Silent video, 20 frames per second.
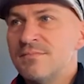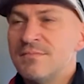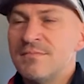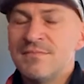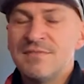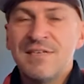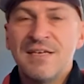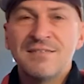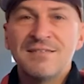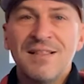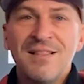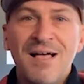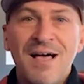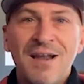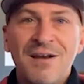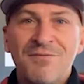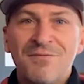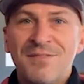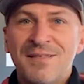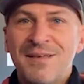does a lot
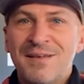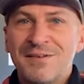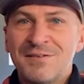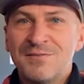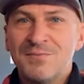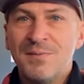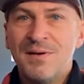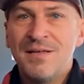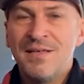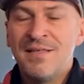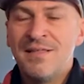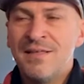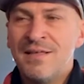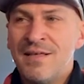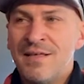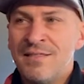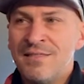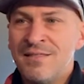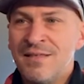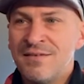of things, but
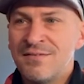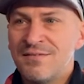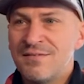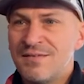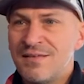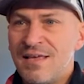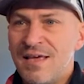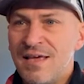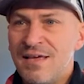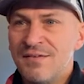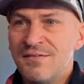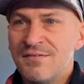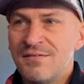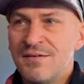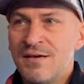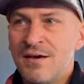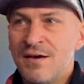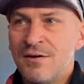in this case,